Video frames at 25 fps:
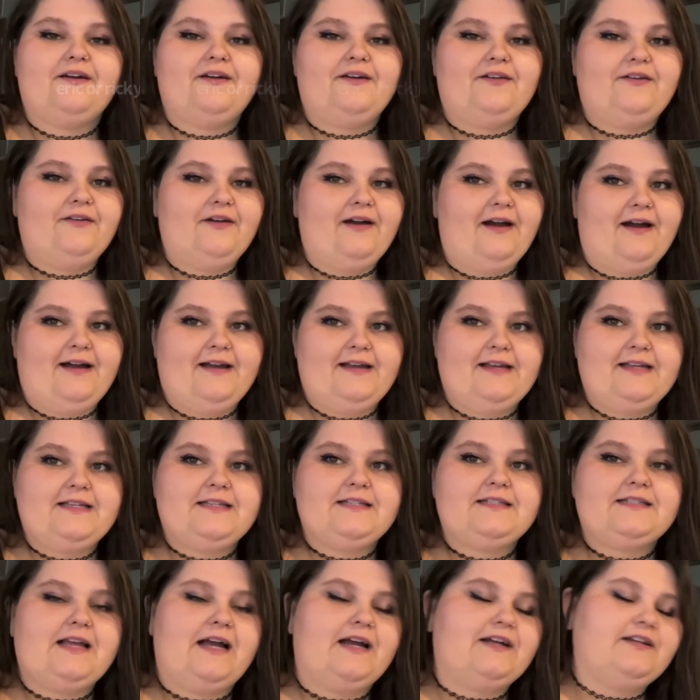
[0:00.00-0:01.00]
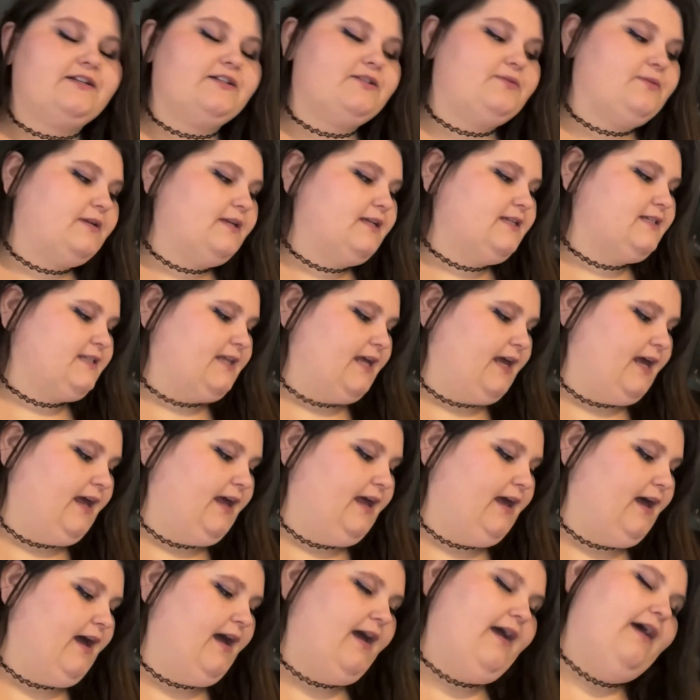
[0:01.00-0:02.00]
You guys, I just want to say I